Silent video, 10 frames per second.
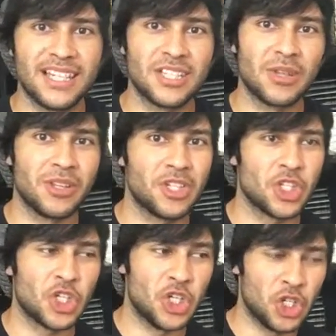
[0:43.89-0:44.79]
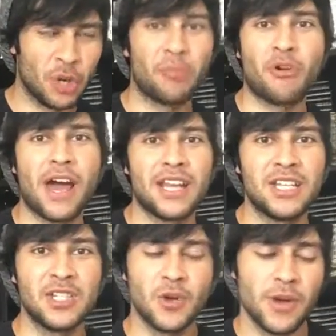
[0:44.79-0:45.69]
So let's jump right
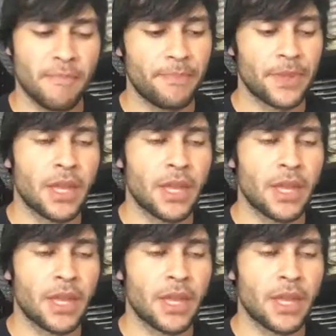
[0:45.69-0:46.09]
into it.